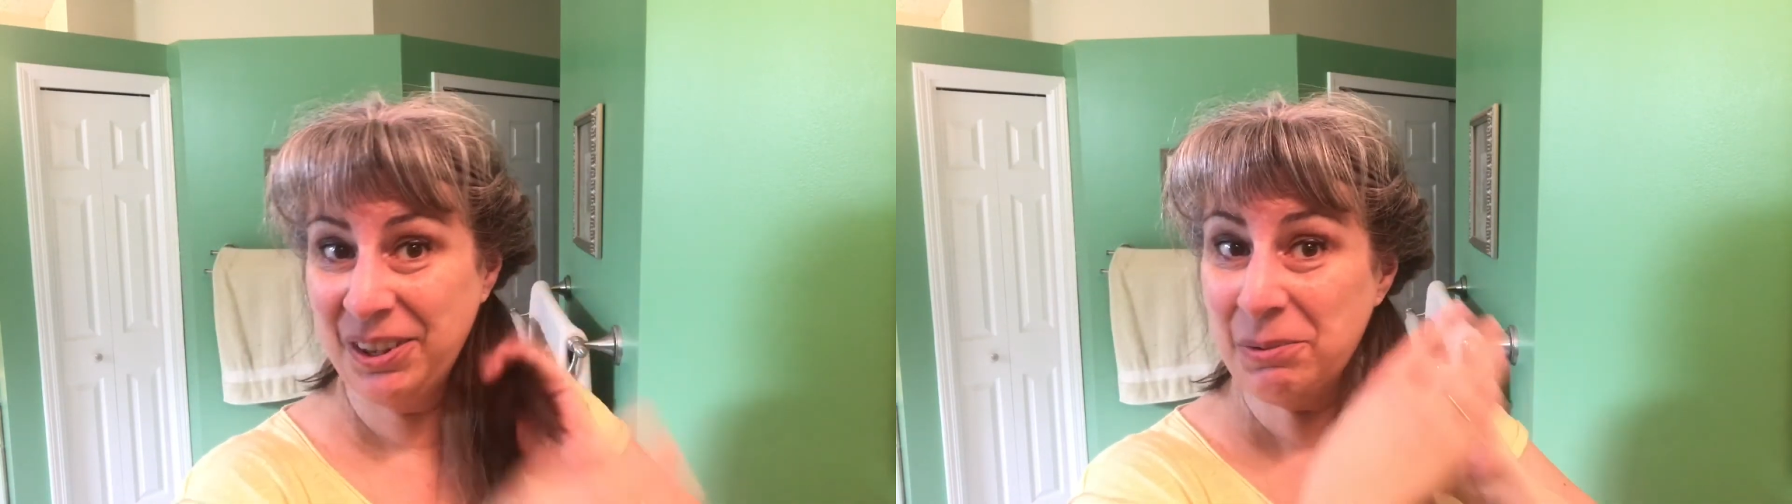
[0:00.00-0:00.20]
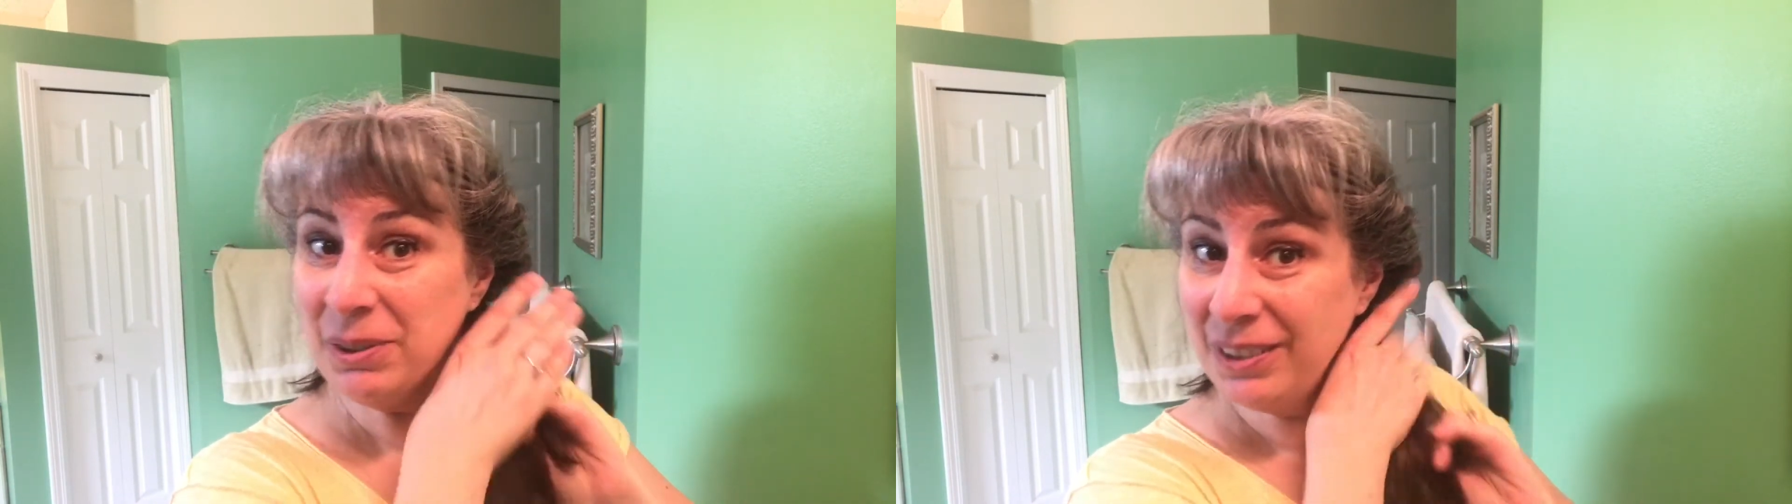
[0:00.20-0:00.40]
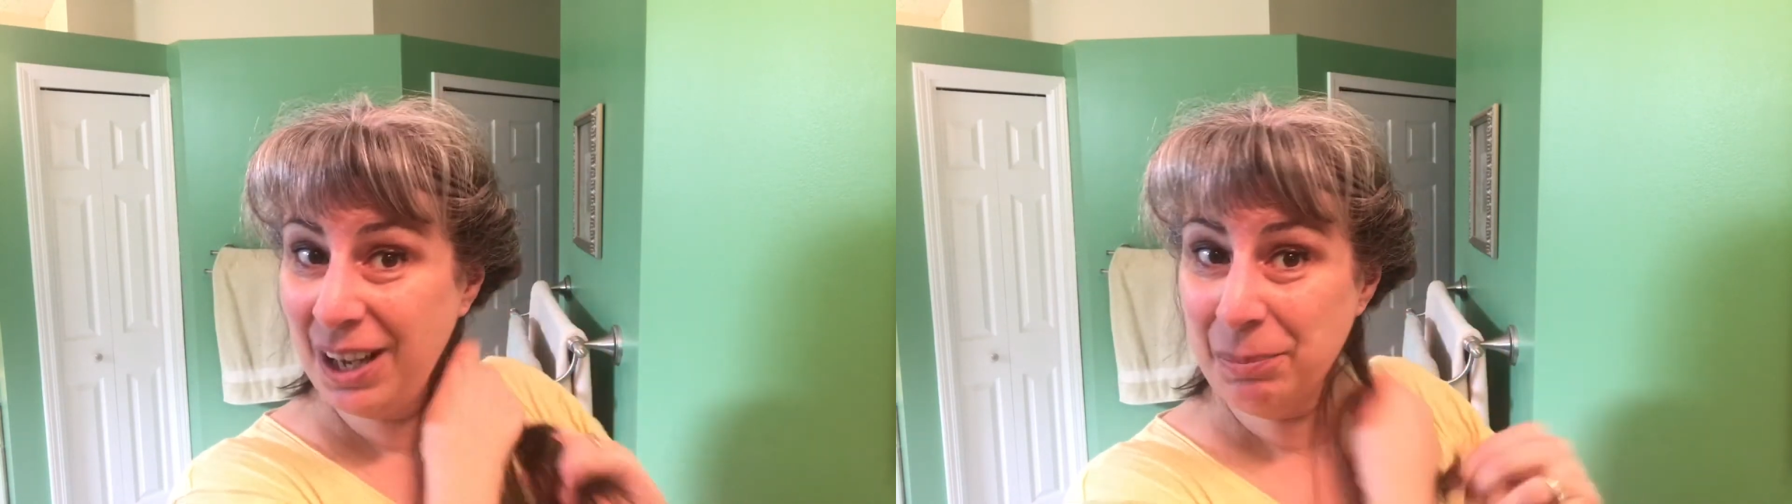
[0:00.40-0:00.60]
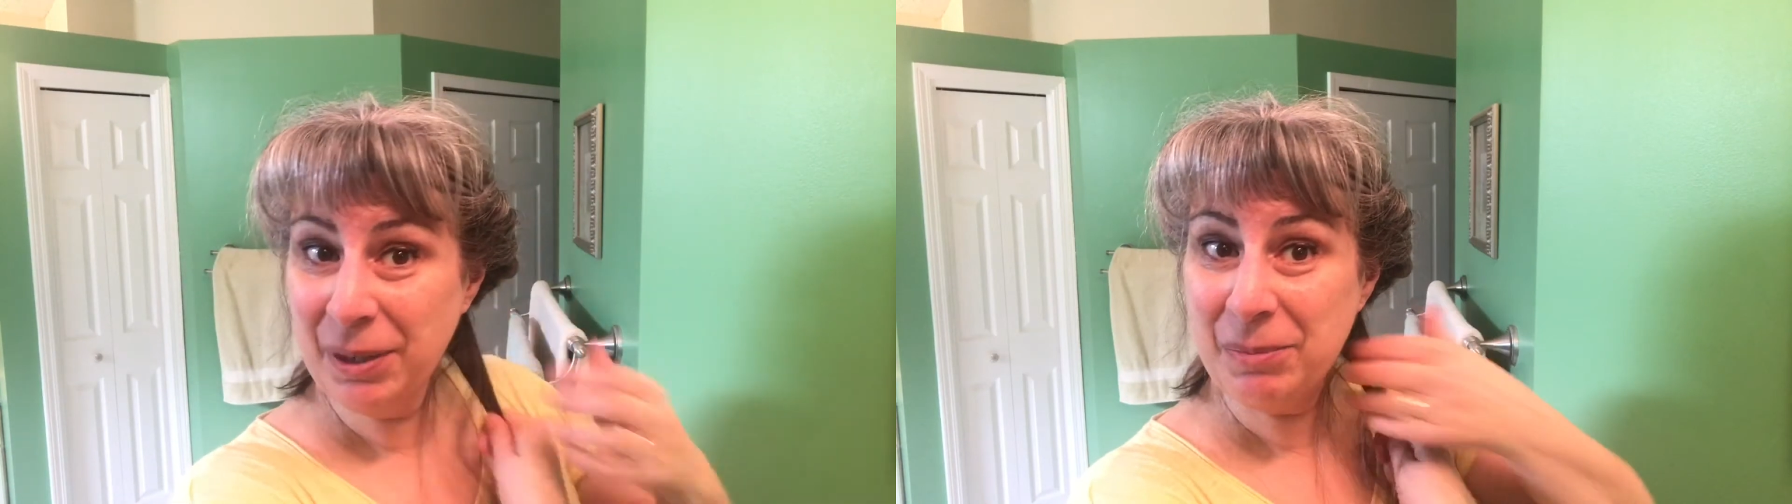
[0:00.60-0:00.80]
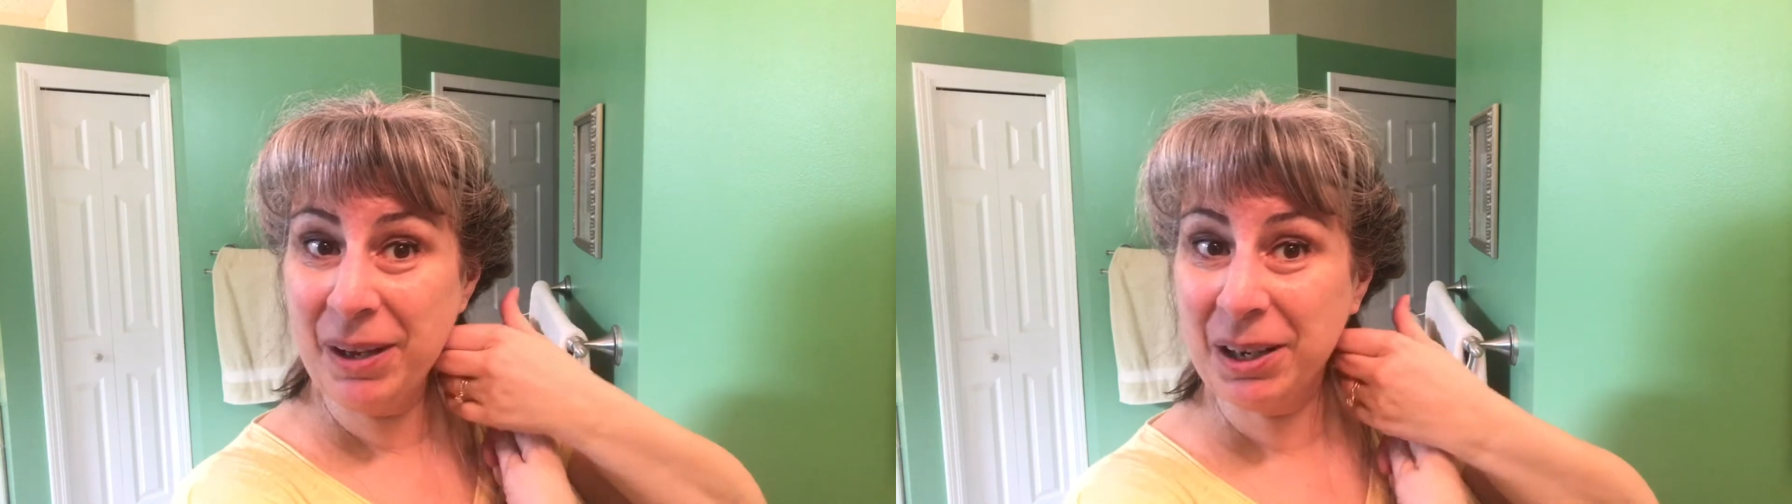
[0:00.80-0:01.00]
There will not
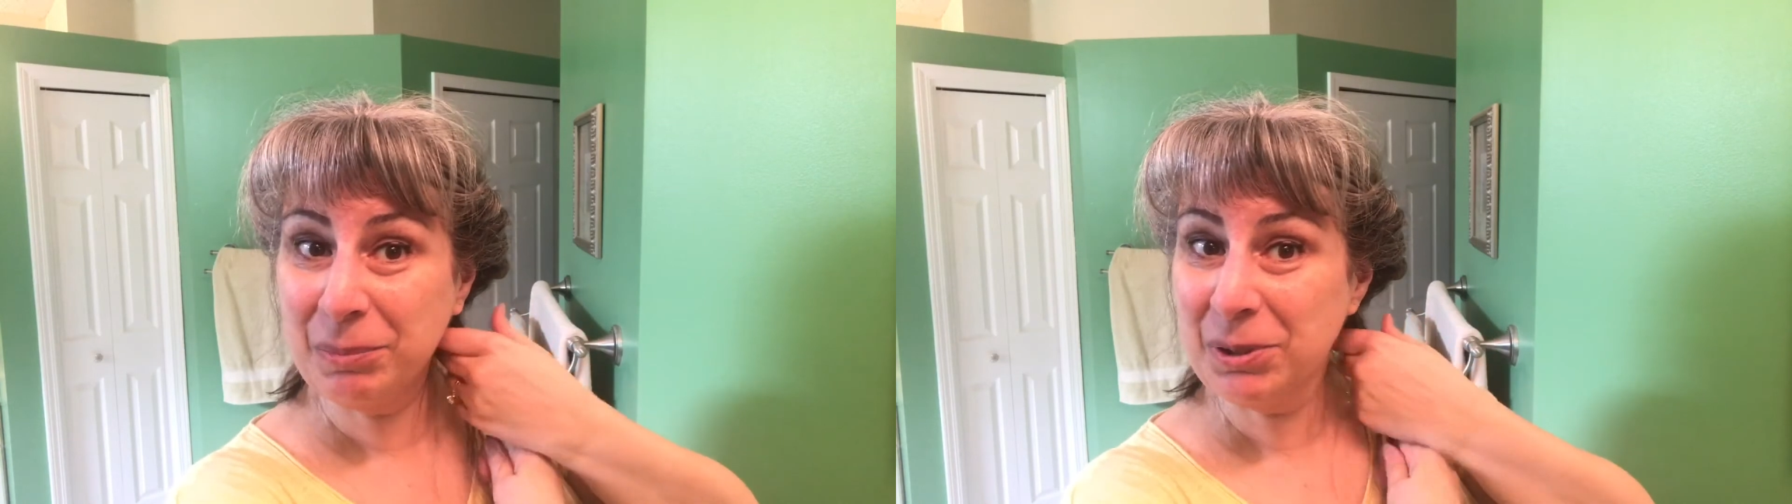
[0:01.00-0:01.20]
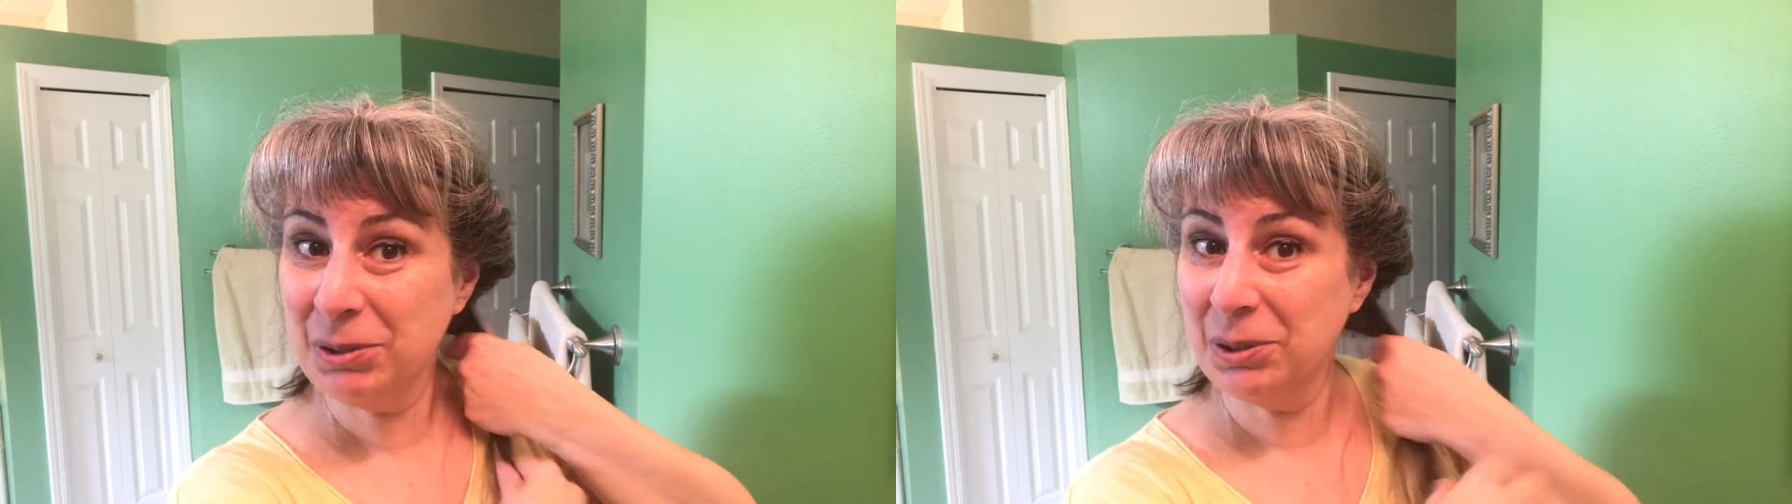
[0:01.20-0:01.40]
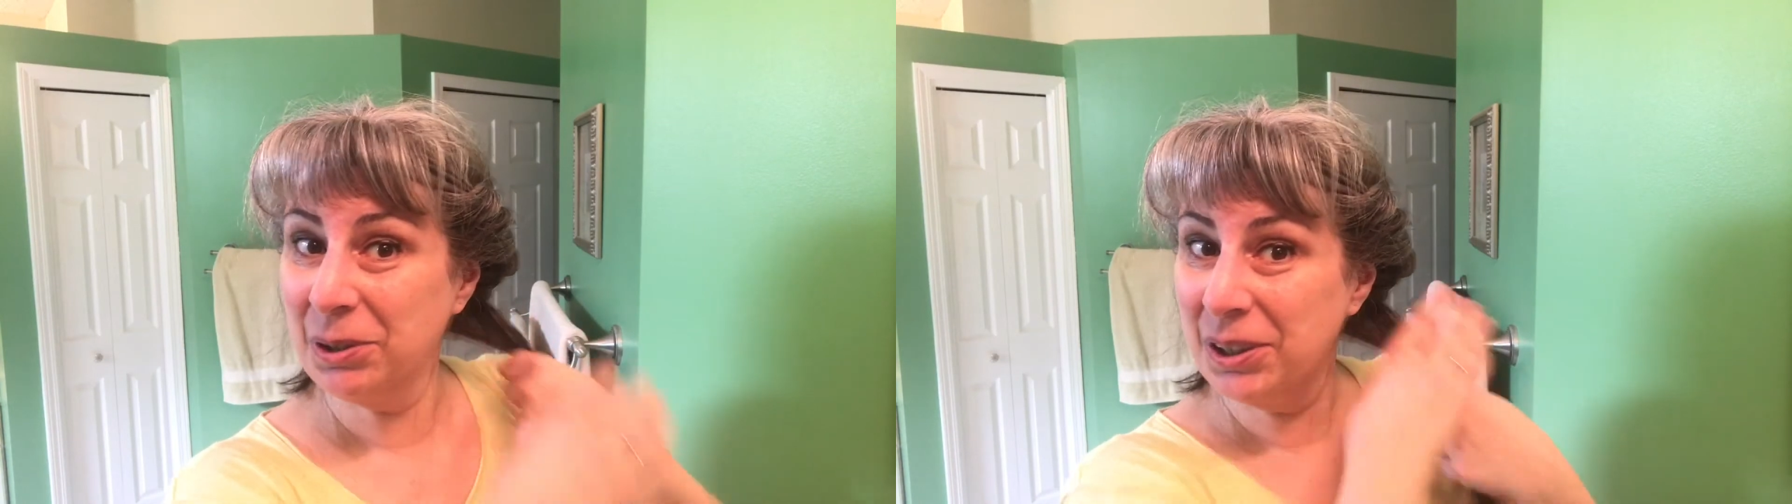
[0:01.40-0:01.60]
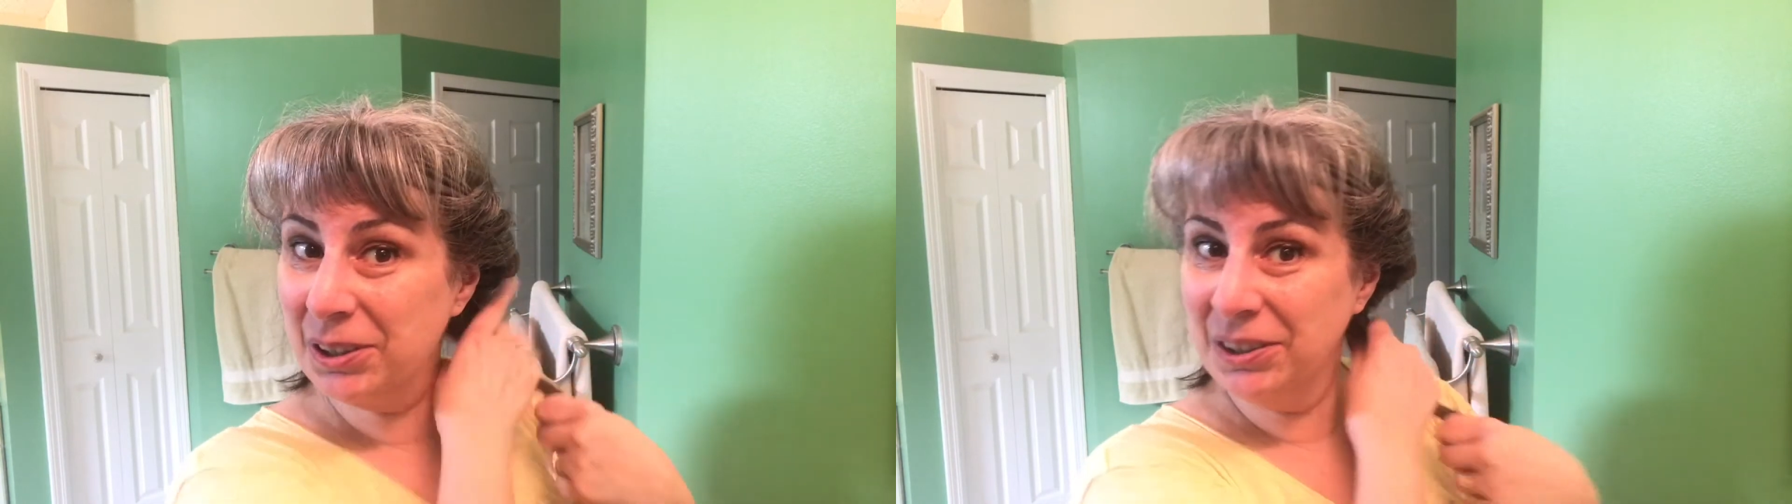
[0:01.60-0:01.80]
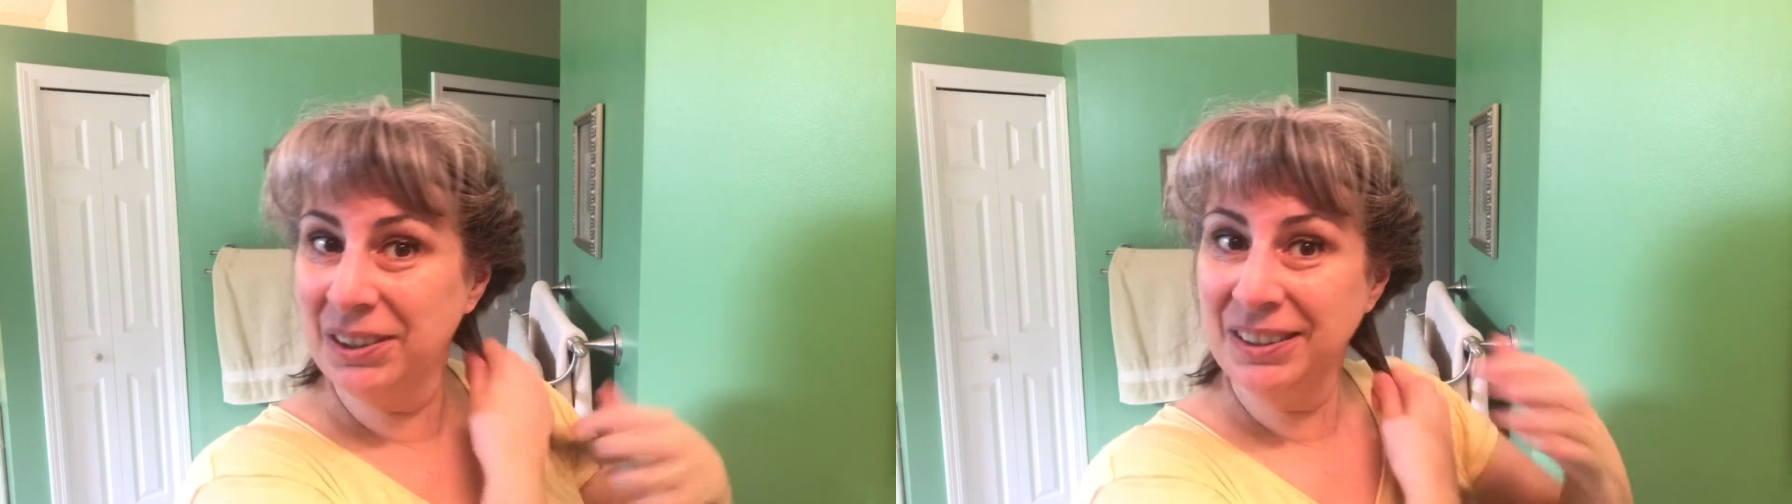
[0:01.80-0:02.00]
be a makeup tutorial